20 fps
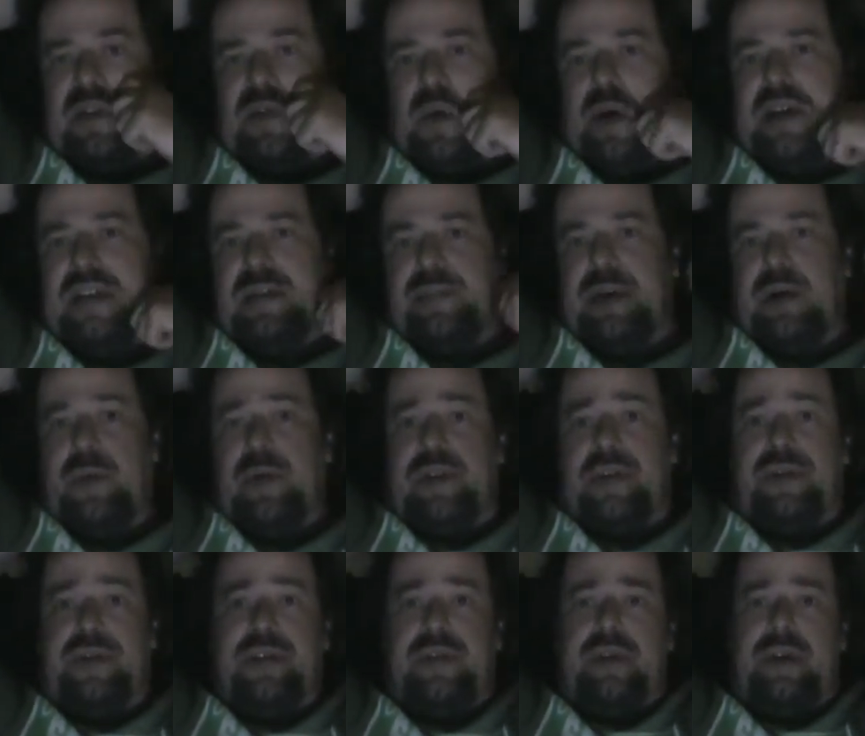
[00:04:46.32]
twice about what
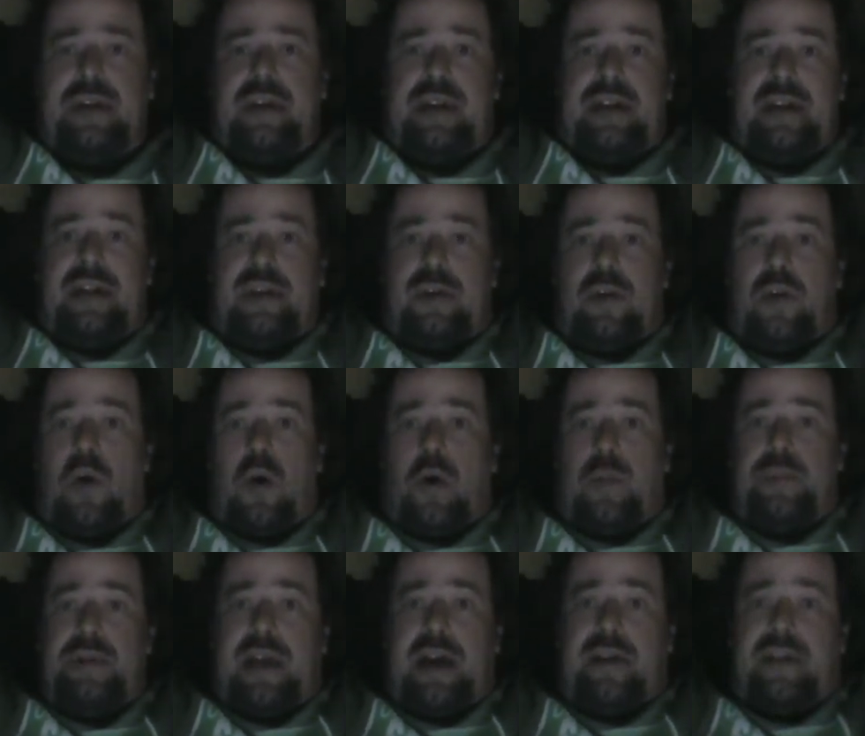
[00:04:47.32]
they're doing. They need to
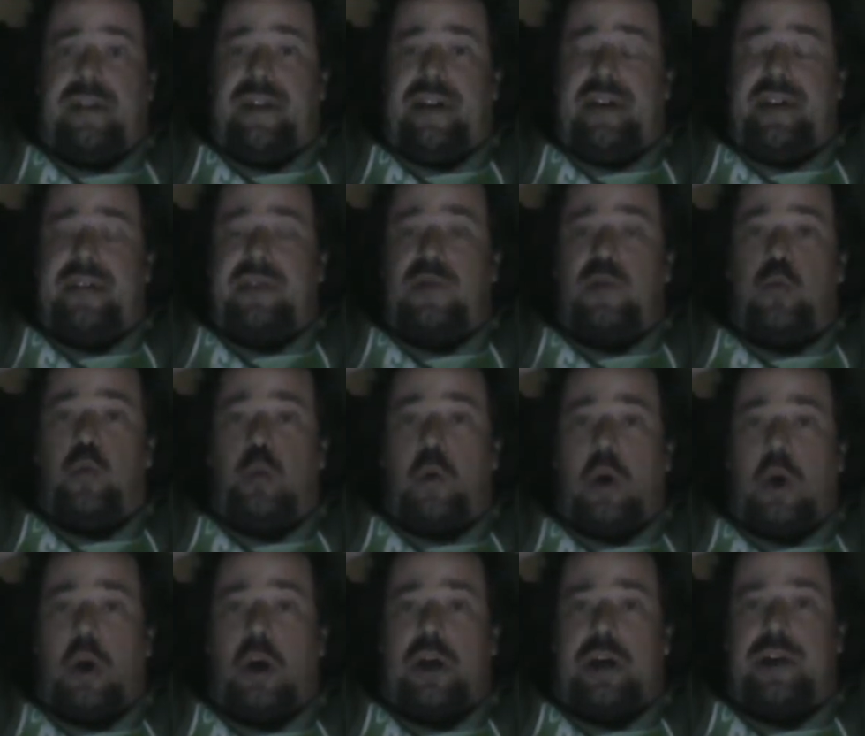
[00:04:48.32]
calm down and they need to
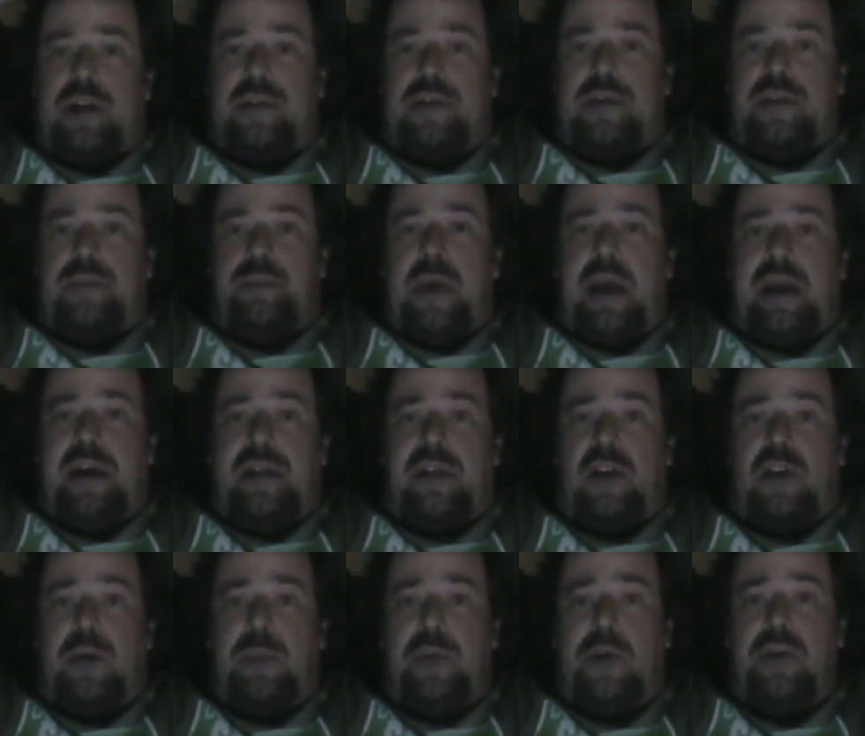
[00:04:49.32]
work to make the
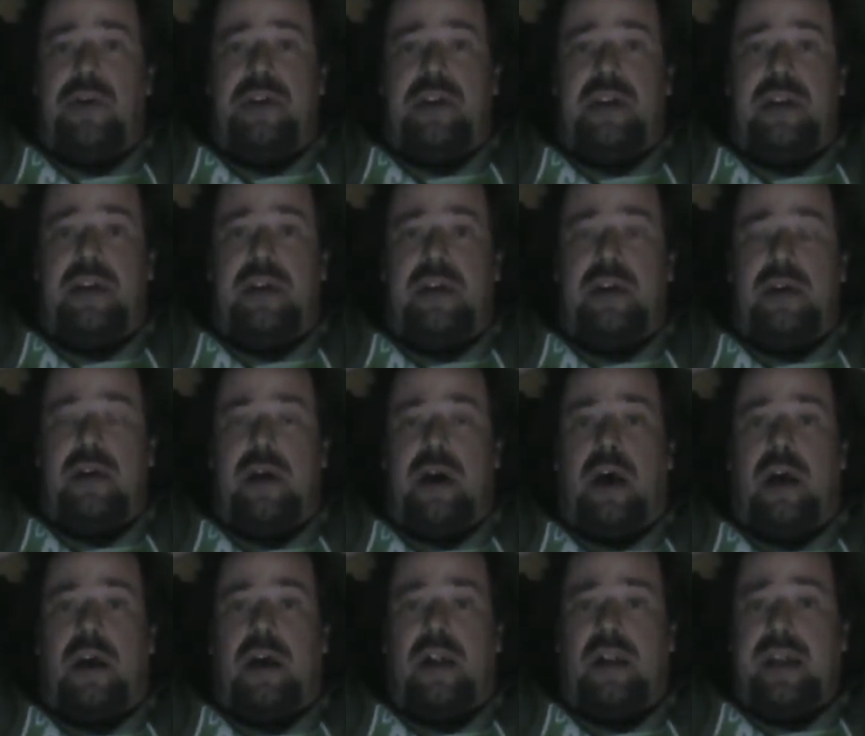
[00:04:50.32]
community
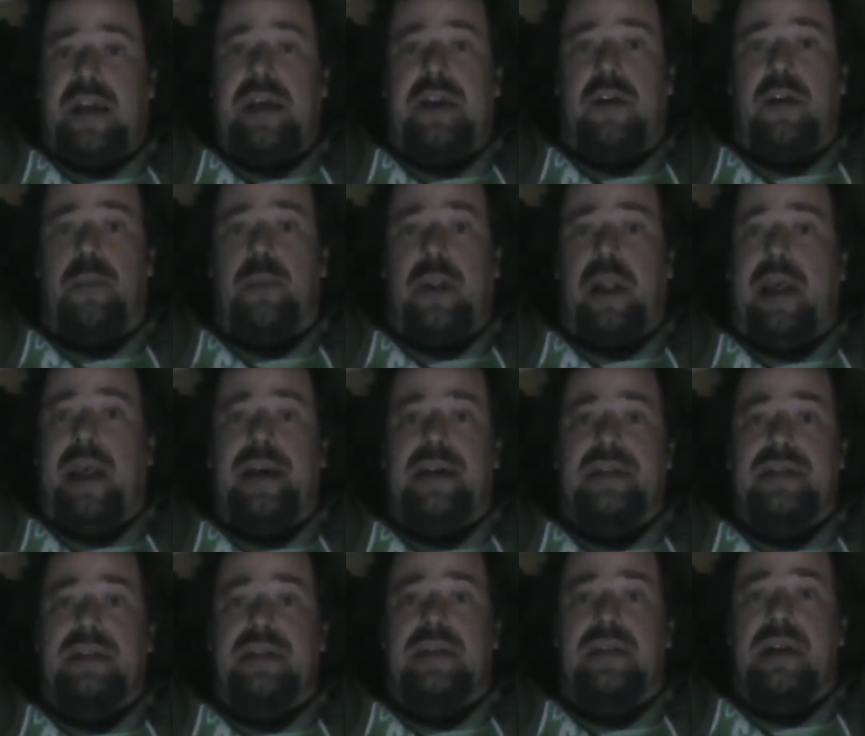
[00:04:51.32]
a cleaner
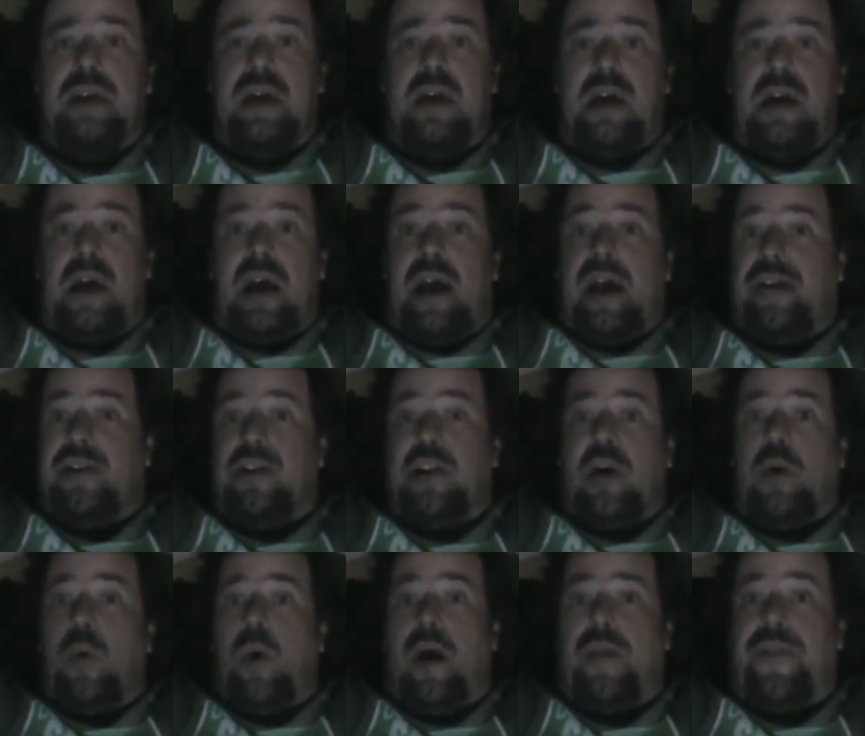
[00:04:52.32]
place. And you
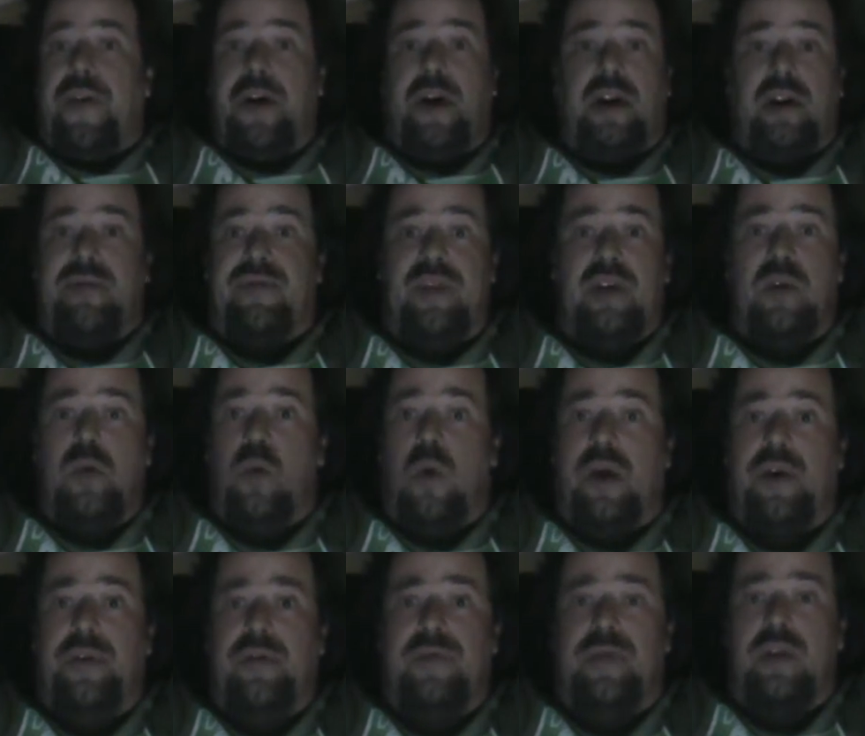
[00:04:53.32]
know what? They're going to feel
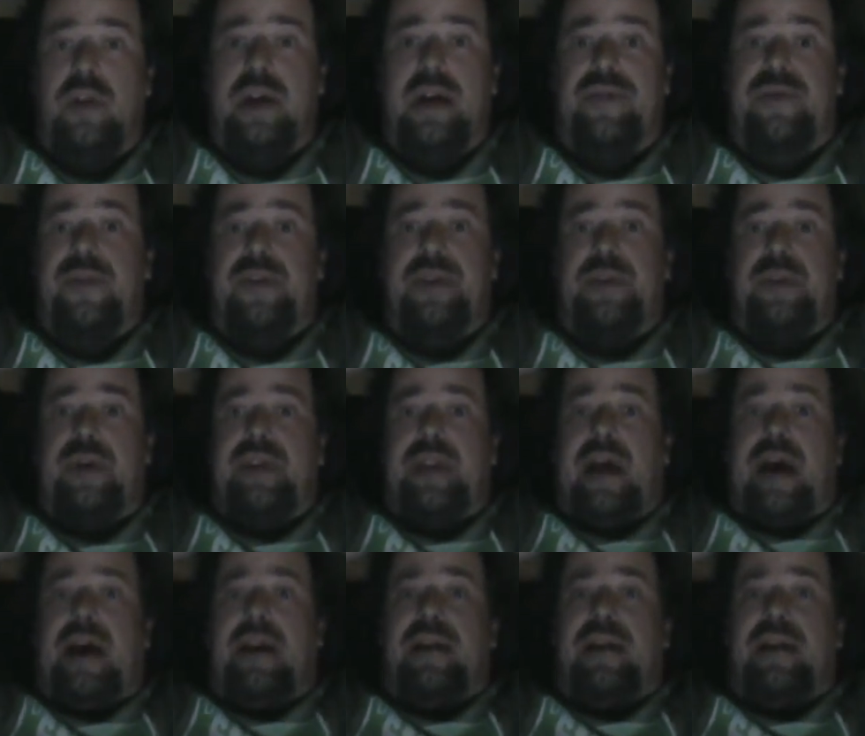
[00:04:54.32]
wonderful after doing that.